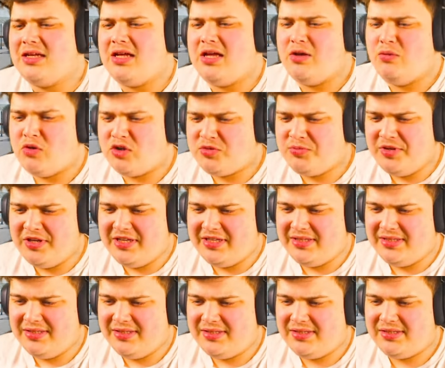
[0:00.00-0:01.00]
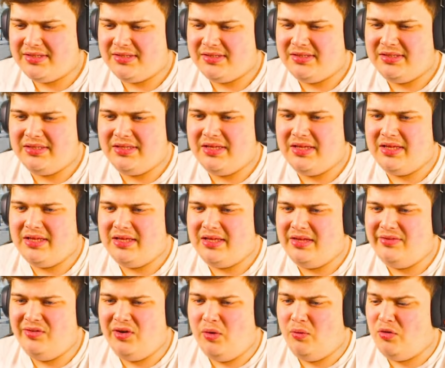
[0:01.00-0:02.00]
which means
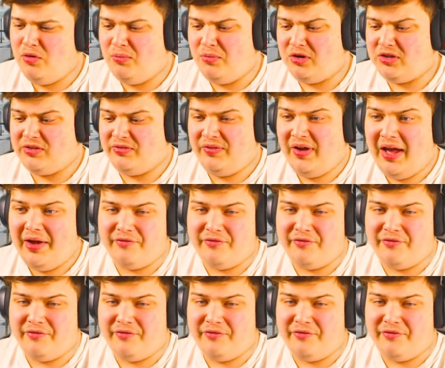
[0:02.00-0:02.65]
even though we unboxed five